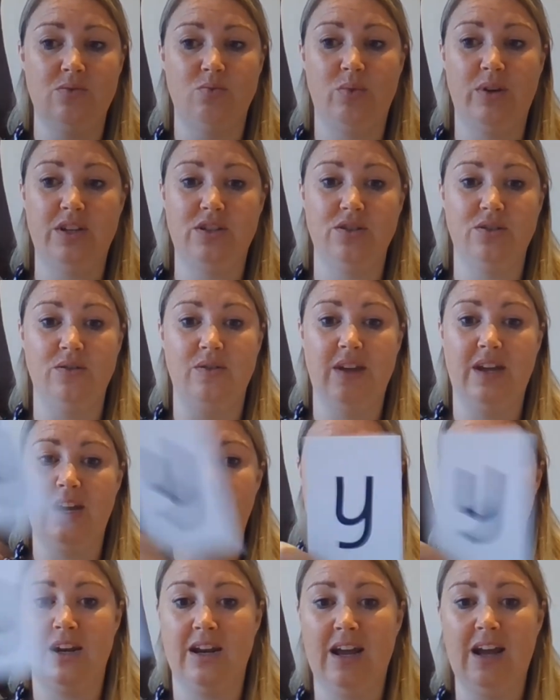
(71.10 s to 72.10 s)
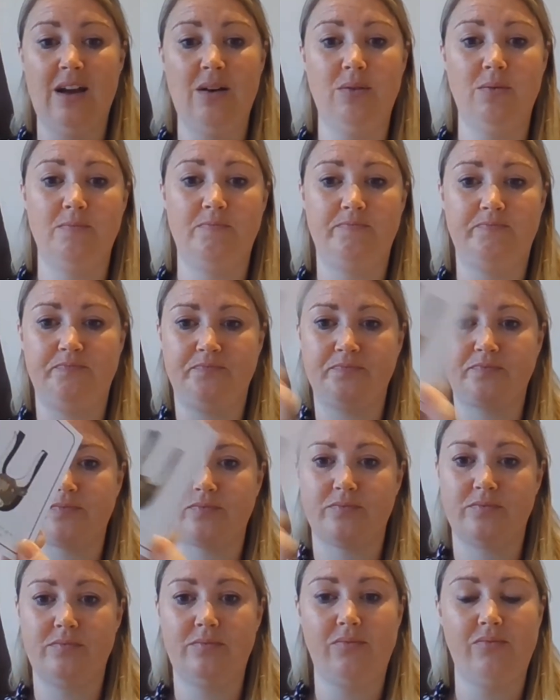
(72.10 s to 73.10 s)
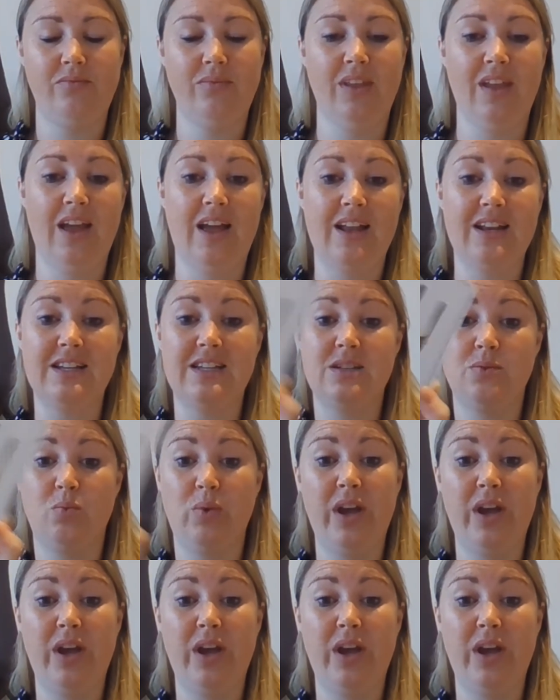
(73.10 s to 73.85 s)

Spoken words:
we do the in and out. So